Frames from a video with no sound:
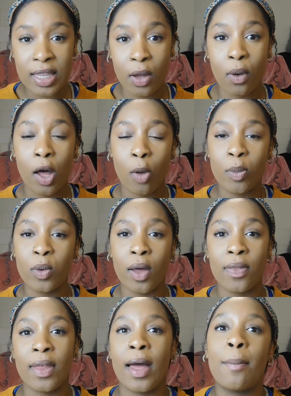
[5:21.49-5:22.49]
They will help you
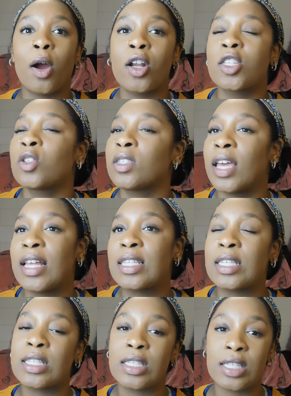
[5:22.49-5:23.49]
on that part. So say it's
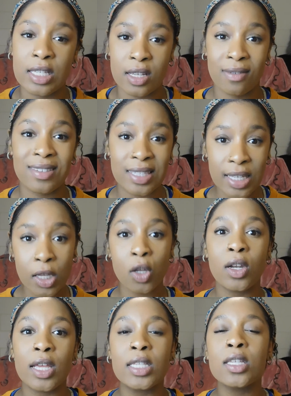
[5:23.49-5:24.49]
a season of
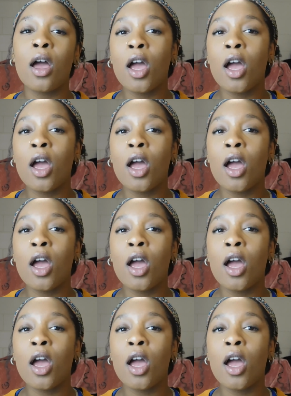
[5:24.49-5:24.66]
singleness,